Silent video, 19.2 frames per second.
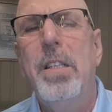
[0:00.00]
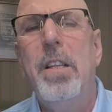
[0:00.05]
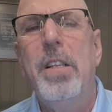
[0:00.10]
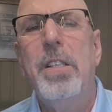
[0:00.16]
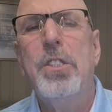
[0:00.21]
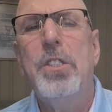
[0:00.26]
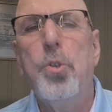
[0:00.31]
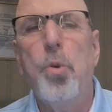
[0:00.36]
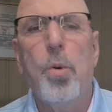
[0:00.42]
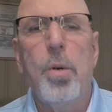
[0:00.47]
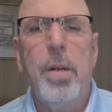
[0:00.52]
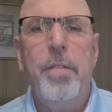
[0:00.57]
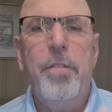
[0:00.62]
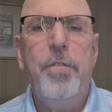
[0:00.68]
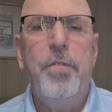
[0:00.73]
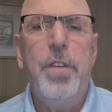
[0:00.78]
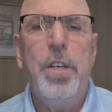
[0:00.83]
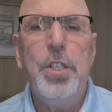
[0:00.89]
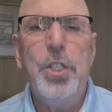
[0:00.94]
the sort
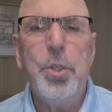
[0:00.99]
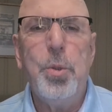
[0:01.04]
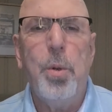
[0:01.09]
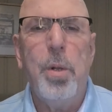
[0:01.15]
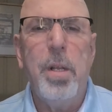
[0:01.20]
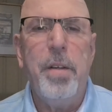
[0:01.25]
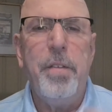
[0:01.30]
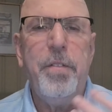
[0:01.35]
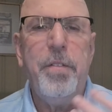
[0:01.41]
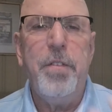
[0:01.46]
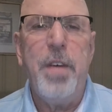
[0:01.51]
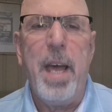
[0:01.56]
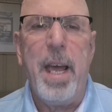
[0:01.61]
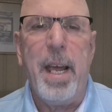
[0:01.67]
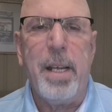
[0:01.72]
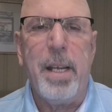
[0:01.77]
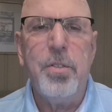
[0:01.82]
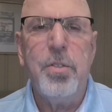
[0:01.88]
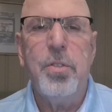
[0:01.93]
of visual
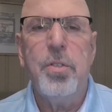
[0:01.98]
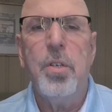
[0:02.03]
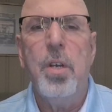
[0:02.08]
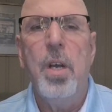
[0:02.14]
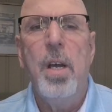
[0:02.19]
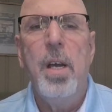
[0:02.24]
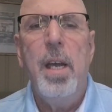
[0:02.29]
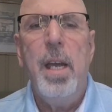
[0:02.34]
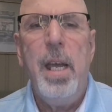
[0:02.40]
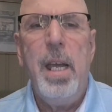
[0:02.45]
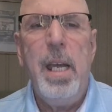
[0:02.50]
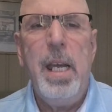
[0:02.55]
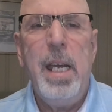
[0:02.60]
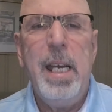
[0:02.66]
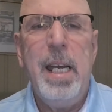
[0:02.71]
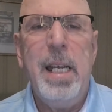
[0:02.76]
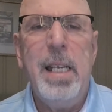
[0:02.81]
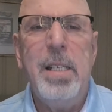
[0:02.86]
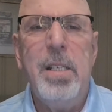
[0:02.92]
effects
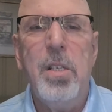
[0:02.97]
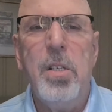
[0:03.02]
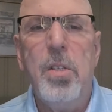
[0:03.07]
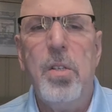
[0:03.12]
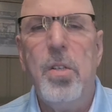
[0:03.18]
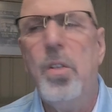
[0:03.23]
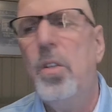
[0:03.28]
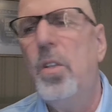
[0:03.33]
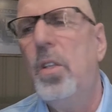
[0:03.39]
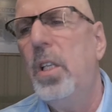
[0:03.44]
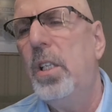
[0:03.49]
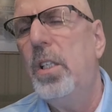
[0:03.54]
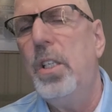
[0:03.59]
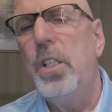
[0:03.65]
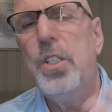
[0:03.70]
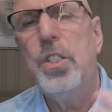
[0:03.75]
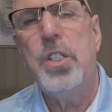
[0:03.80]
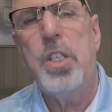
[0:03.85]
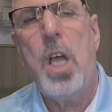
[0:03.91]
and the
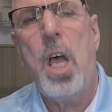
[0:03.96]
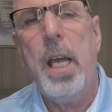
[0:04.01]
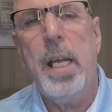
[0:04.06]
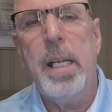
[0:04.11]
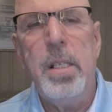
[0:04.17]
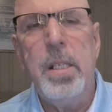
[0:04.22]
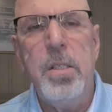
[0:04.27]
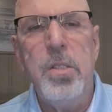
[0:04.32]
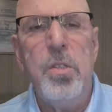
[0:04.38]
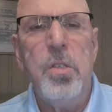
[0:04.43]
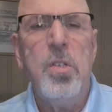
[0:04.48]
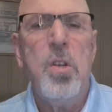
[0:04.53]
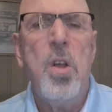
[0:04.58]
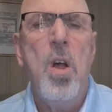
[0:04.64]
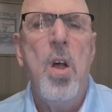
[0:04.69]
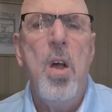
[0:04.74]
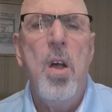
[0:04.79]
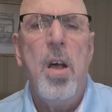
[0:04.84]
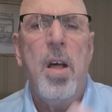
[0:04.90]
designs
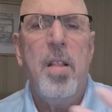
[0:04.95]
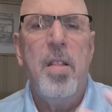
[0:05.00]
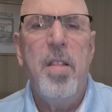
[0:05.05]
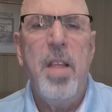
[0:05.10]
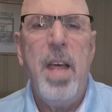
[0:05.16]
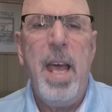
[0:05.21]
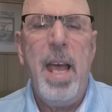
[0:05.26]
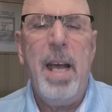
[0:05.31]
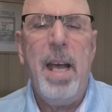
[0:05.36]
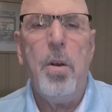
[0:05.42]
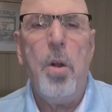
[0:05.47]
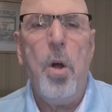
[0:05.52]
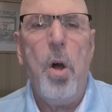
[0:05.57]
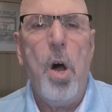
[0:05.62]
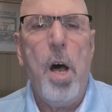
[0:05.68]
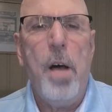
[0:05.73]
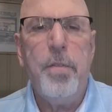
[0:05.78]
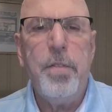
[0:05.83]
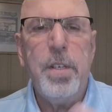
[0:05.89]
that
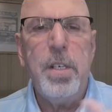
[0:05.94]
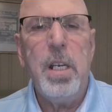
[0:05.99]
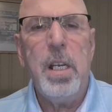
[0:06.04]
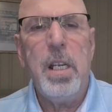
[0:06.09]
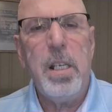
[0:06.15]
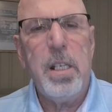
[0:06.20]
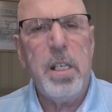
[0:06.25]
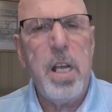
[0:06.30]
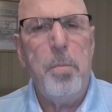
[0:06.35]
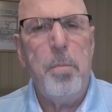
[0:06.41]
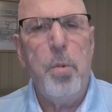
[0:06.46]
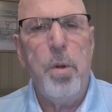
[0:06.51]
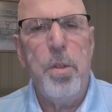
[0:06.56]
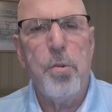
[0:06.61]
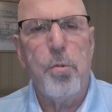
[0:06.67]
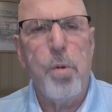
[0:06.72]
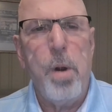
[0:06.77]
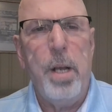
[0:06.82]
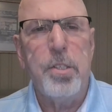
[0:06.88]
often come
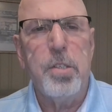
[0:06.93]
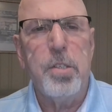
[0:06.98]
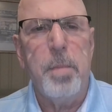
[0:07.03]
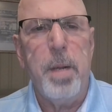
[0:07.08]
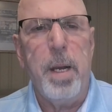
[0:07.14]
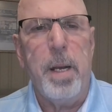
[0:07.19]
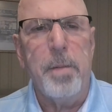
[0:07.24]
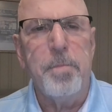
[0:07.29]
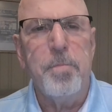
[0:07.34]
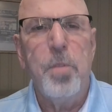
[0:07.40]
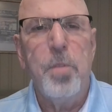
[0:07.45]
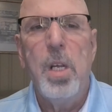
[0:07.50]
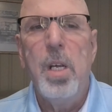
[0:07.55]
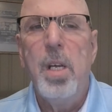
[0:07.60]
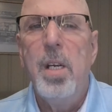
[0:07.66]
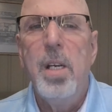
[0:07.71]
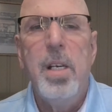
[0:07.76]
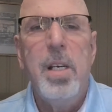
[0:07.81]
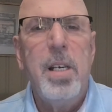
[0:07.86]
with a resume.
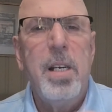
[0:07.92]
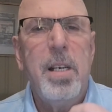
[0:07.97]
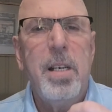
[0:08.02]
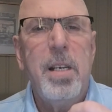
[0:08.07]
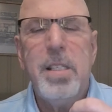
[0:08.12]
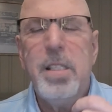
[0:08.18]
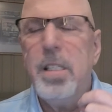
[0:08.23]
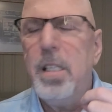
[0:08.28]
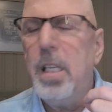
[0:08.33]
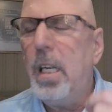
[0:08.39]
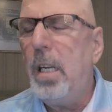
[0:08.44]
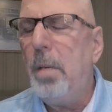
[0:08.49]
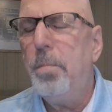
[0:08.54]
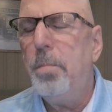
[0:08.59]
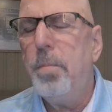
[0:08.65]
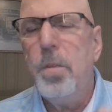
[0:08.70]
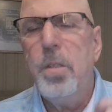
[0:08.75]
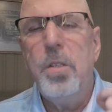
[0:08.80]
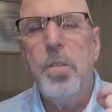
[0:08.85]

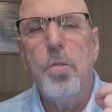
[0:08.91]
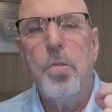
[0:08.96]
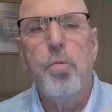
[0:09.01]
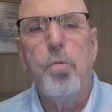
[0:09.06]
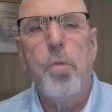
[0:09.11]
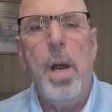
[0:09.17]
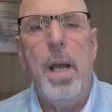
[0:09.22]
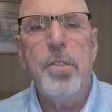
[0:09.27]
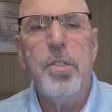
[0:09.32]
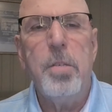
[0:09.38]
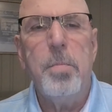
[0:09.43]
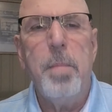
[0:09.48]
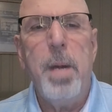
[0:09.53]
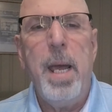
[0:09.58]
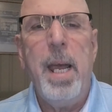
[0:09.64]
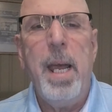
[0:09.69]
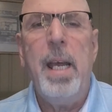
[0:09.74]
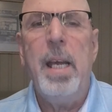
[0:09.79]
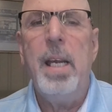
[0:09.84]
Keep the
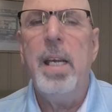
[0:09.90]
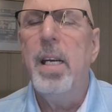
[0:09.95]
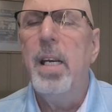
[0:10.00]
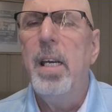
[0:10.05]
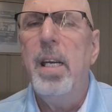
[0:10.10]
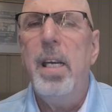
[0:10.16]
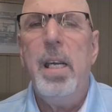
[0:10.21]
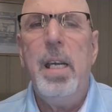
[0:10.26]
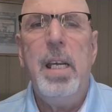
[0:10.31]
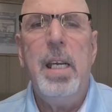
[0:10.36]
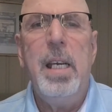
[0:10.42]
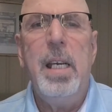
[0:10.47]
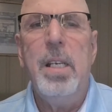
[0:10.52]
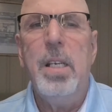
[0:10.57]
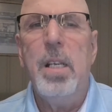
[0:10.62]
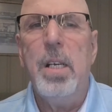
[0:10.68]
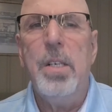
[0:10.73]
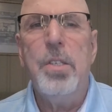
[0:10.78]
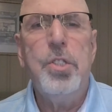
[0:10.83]
resume in
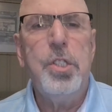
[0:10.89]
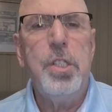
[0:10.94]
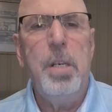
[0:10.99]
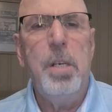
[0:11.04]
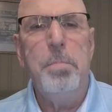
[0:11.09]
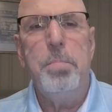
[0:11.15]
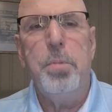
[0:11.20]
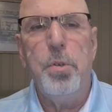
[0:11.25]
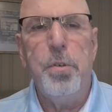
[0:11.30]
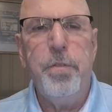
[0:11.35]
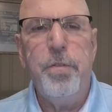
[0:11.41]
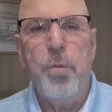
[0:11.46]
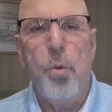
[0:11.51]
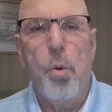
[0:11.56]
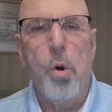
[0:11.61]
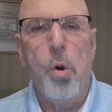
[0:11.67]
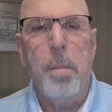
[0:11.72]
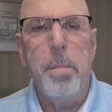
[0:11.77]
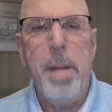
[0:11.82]
a simple
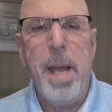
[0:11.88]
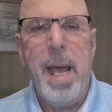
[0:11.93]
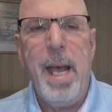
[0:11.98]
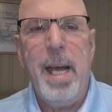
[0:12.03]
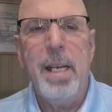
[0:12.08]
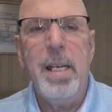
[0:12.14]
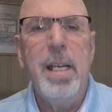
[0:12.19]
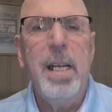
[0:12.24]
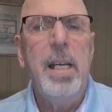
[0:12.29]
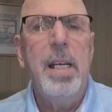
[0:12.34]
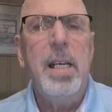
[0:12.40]
format